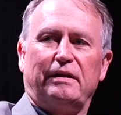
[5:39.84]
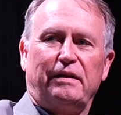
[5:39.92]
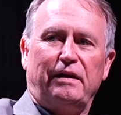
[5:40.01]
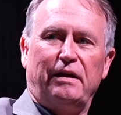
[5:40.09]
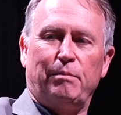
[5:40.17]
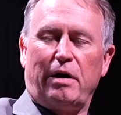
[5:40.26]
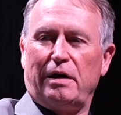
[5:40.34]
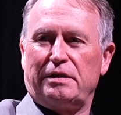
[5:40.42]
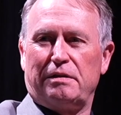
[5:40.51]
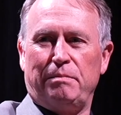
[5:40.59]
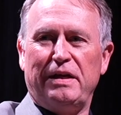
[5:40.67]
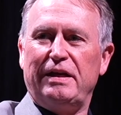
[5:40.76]
him
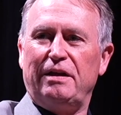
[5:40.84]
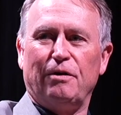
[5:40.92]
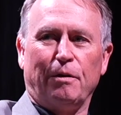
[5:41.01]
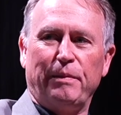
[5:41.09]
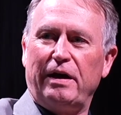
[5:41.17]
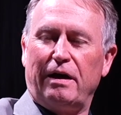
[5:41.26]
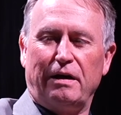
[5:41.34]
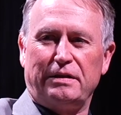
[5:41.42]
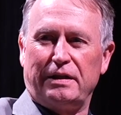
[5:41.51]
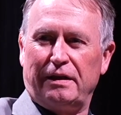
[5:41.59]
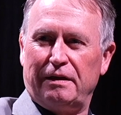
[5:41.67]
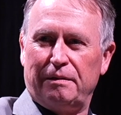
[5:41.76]
onto me or me
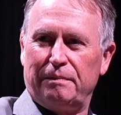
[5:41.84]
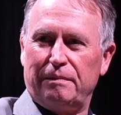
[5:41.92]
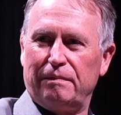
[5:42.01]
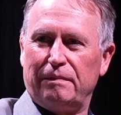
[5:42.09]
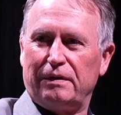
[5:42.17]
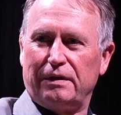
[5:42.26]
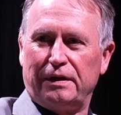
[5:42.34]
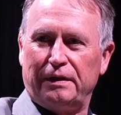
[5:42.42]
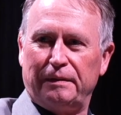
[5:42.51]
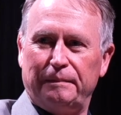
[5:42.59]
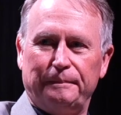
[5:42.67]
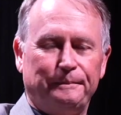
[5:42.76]
onto him.
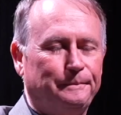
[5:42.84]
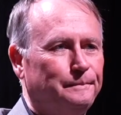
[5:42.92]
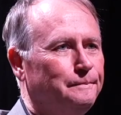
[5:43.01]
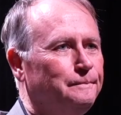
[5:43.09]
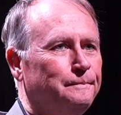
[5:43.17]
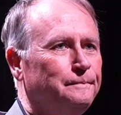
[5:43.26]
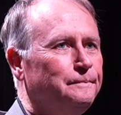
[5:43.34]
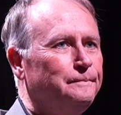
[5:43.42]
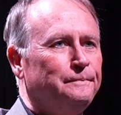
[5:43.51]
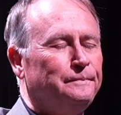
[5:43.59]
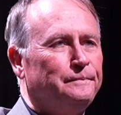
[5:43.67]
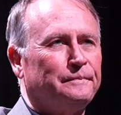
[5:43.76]
Um,
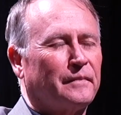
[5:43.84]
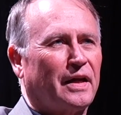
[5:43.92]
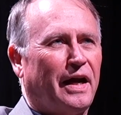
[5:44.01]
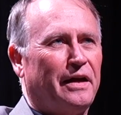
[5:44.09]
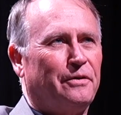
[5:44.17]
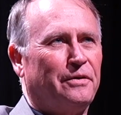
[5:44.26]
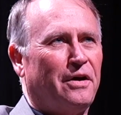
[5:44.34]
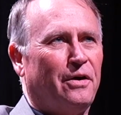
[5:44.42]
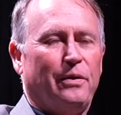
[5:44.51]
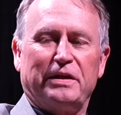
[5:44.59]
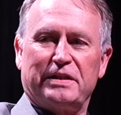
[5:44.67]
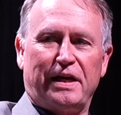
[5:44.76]
I don't
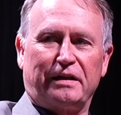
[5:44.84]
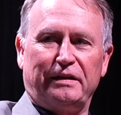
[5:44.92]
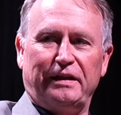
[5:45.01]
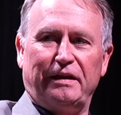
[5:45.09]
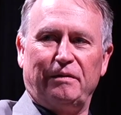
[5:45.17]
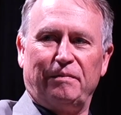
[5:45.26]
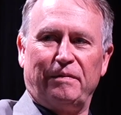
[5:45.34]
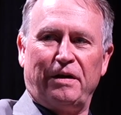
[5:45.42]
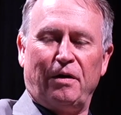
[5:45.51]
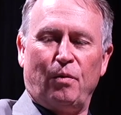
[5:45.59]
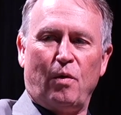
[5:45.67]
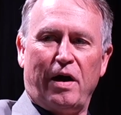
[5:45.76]
know exactly, you
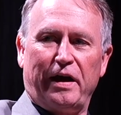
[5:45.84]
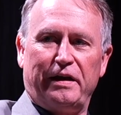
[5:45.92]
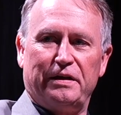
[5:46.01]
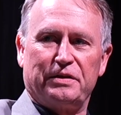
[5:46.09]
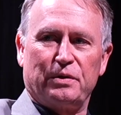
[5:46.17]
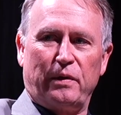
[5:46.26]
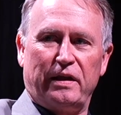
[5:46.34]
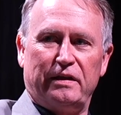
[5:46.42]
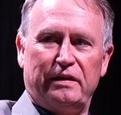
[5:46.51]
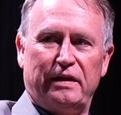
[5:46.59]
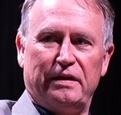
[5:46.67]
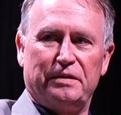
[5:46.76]
know, why it is the way
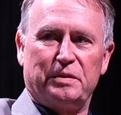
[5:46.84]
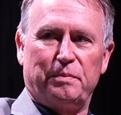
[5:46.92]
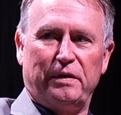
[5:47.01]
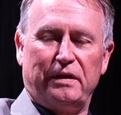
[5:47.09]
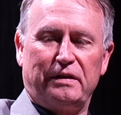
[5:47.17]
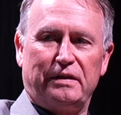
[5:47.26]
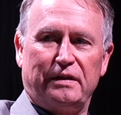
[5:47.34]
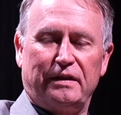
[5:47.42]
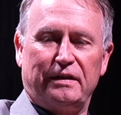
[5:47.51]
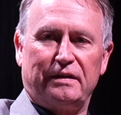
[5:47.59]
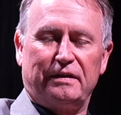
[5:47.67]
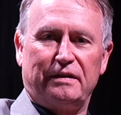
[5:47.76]
that it is, but
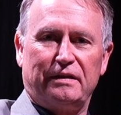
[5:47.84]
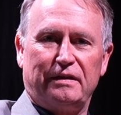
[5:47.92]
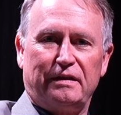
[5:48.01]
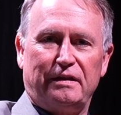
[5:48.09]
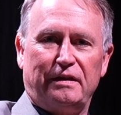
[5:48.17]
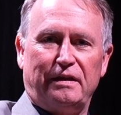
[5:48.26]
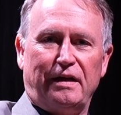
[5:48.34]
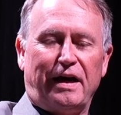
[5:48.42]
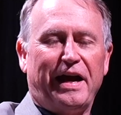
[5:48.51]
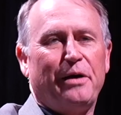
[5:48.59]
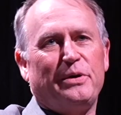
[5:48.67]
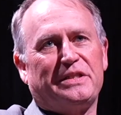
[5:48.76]
uh,
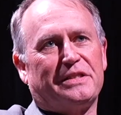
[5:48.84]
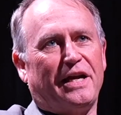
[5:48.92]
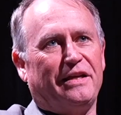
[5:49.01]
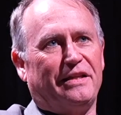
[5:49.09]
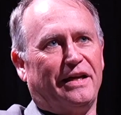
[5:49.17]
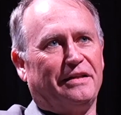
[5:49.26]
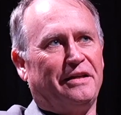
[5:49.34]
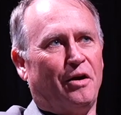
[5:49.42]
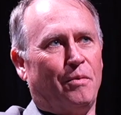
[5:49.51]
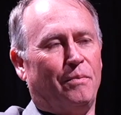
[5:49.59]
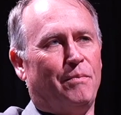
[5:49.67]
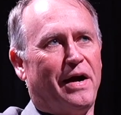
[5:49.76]
I always say that, you
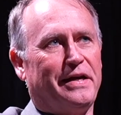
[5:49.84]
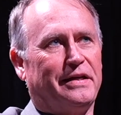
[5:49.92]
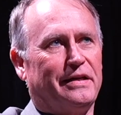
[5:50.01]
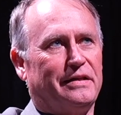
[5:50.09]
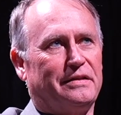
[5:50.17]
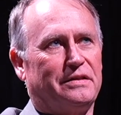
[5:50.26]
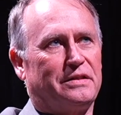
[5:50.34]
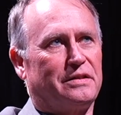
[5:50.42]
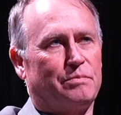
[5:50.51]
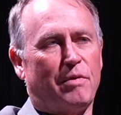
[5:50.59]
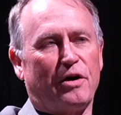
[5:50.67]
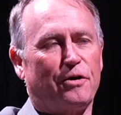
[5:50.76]
know, Mike is
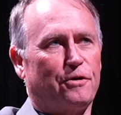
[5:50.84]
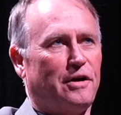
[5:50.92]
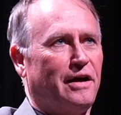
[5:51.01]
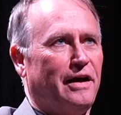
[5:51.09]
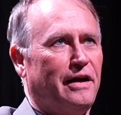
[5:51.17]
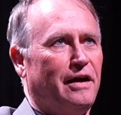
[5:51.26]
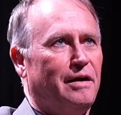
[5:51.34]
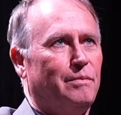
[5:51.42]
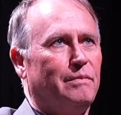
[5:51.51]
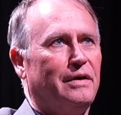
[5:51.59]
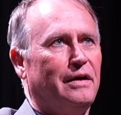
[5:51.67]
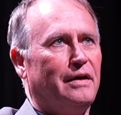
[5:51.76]
smarter than I
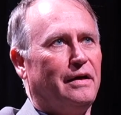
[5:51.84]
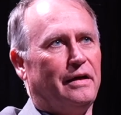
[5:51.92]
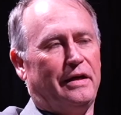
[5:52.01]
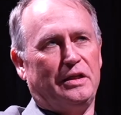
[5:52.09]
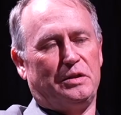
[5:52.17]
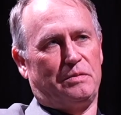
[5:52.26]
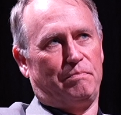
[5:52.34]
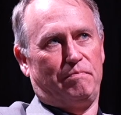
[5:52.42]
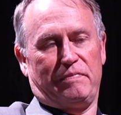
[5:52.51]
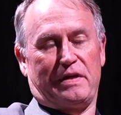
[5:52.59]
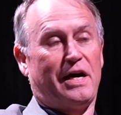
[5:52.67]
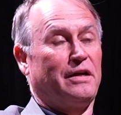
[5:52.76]
am. He's,
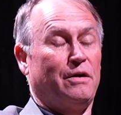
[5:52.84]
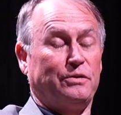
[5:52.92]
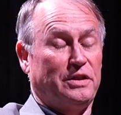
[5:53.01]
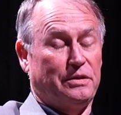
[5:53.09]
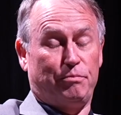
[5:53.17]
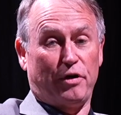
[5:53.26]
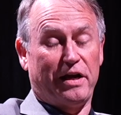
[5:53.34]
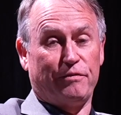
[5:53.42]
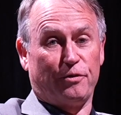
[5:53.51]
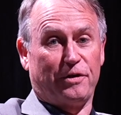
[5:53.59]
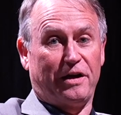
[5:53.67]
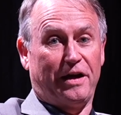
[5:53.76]
God knows he's
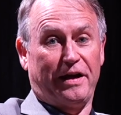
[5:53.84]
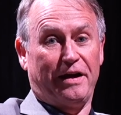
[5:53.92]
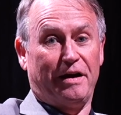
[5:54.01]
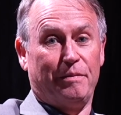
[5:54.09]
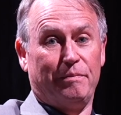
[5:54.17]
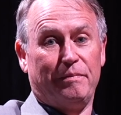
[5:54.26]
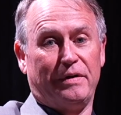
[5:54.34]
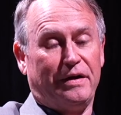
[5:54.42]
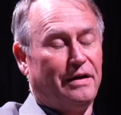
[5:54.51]
braver than I am,